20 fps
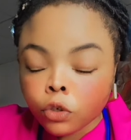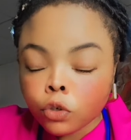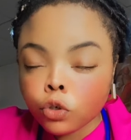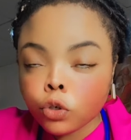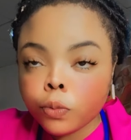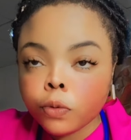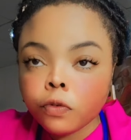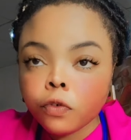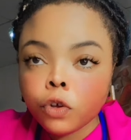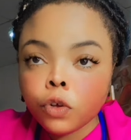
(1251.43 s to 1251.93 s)

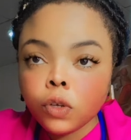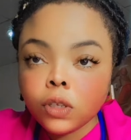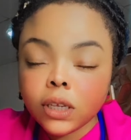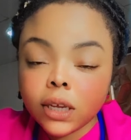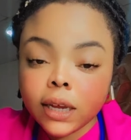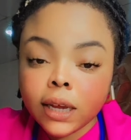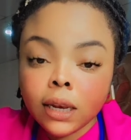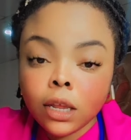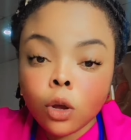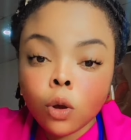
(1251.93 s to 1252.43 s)
So before you
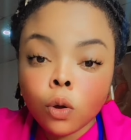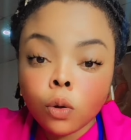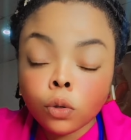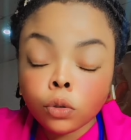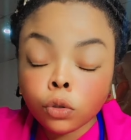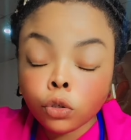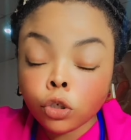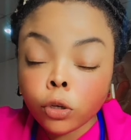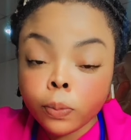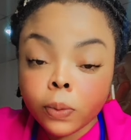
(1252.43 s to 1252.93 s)
take any
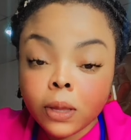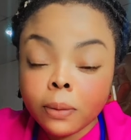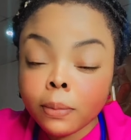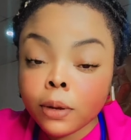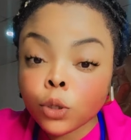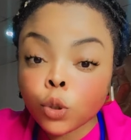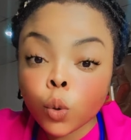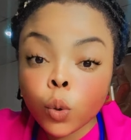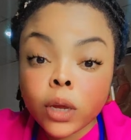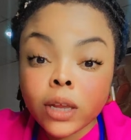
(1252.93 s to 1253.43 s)

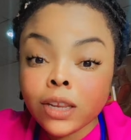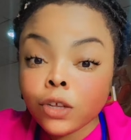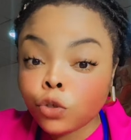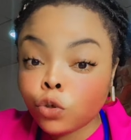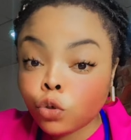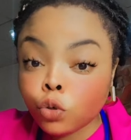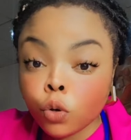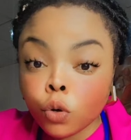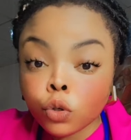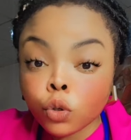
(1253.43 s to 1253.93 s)
supplement or any
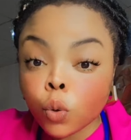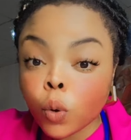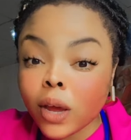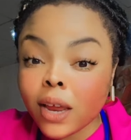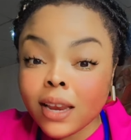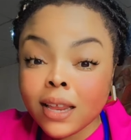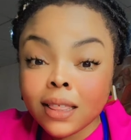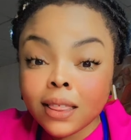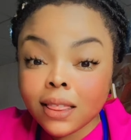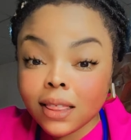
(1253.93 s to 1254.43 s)
drugs or
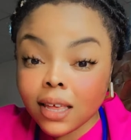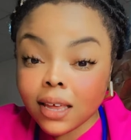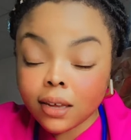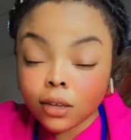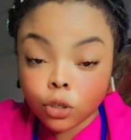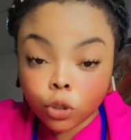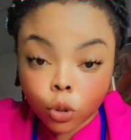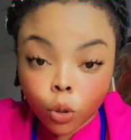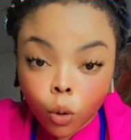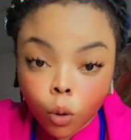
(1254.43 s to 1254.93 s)
anything
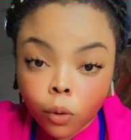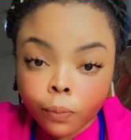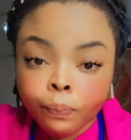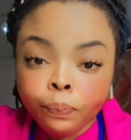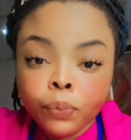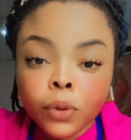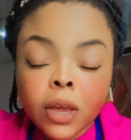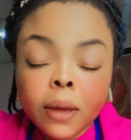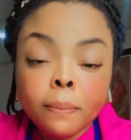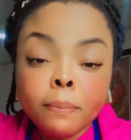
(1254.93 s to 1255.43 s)
at all,
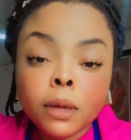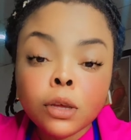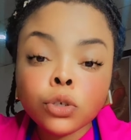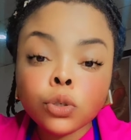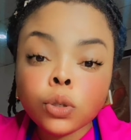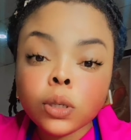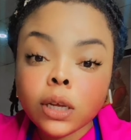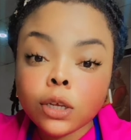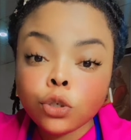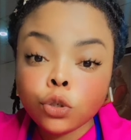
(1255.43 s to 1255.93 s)
make
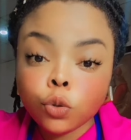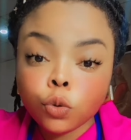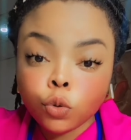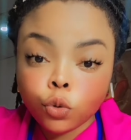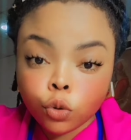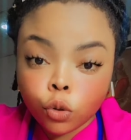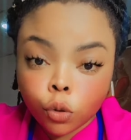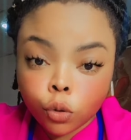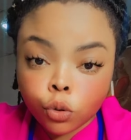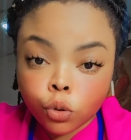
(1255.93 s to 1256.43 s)
sure that your
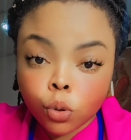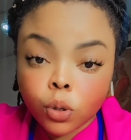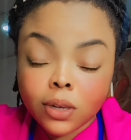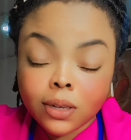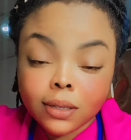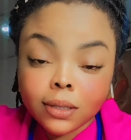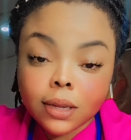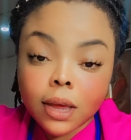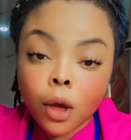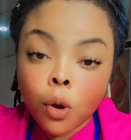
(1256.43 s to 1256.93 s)
doctor
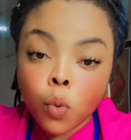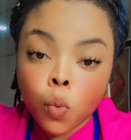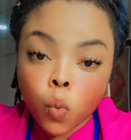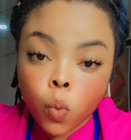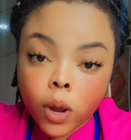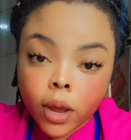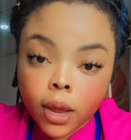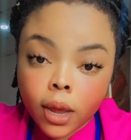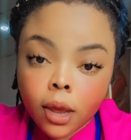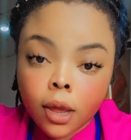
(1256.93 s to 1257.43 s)
is
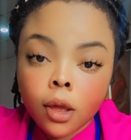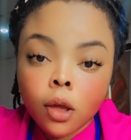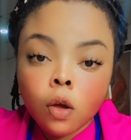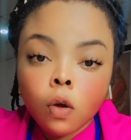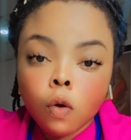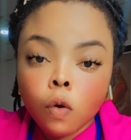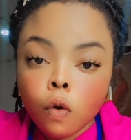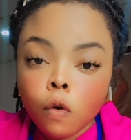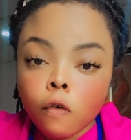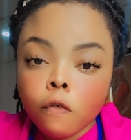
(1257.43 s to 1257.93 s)
aware
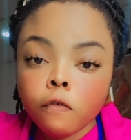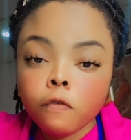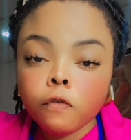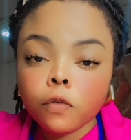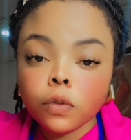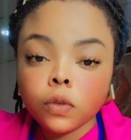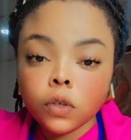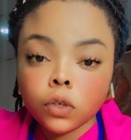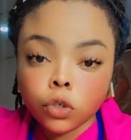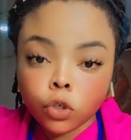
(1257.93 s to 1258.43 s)
of
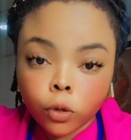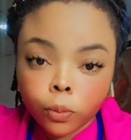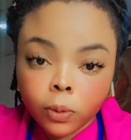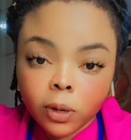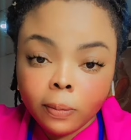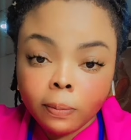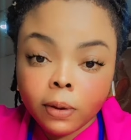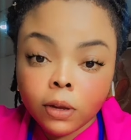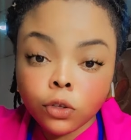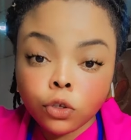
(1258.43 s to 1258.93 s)
the
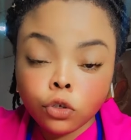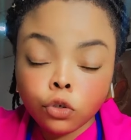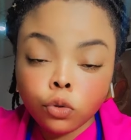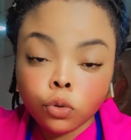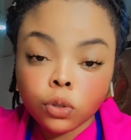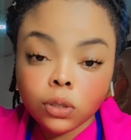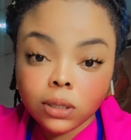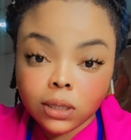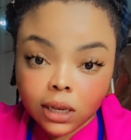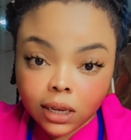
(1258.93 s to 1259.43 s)
supplement
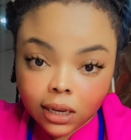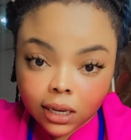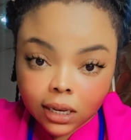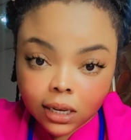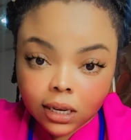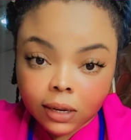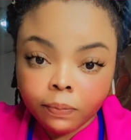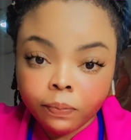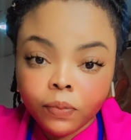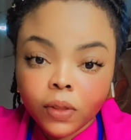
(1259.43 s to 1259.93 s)
you're
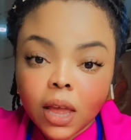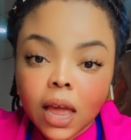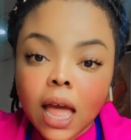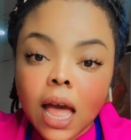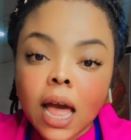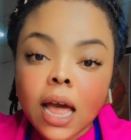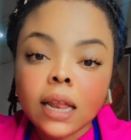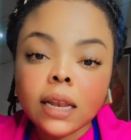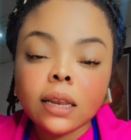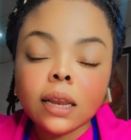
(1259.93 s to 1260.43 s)
taking
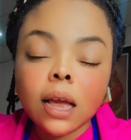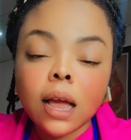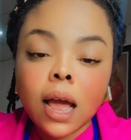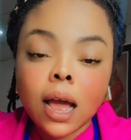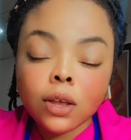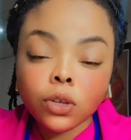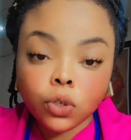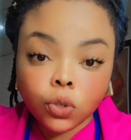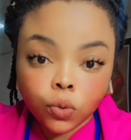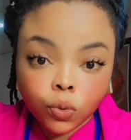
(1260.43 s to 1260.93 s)
and
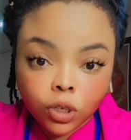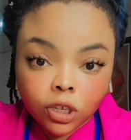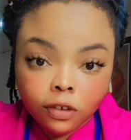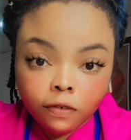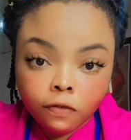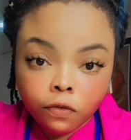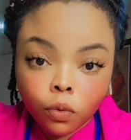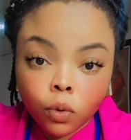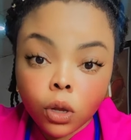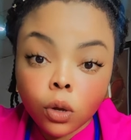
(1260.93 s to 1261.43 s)
has to
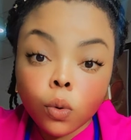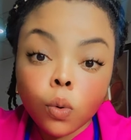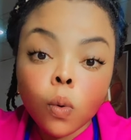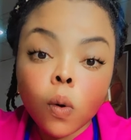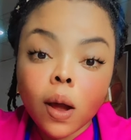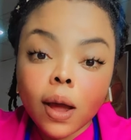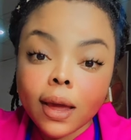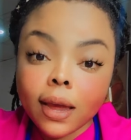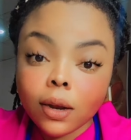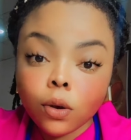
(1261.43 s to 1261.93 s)
give you a
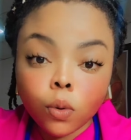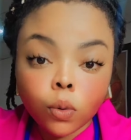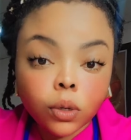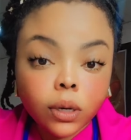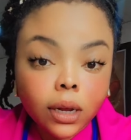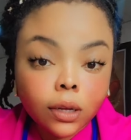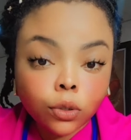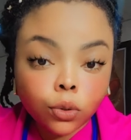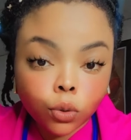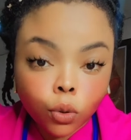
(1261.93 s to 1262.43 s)
go-ahead
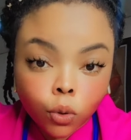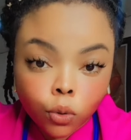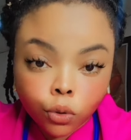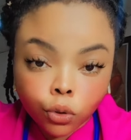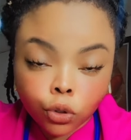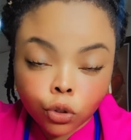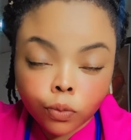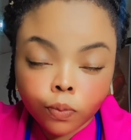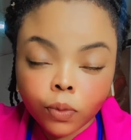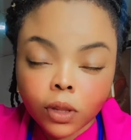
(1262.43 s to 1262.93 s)
order to
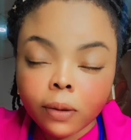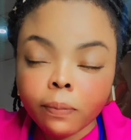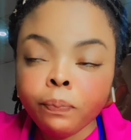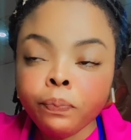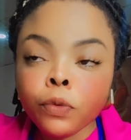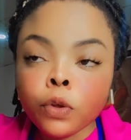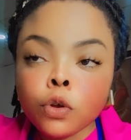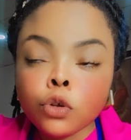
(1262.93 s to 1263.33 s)
consume them.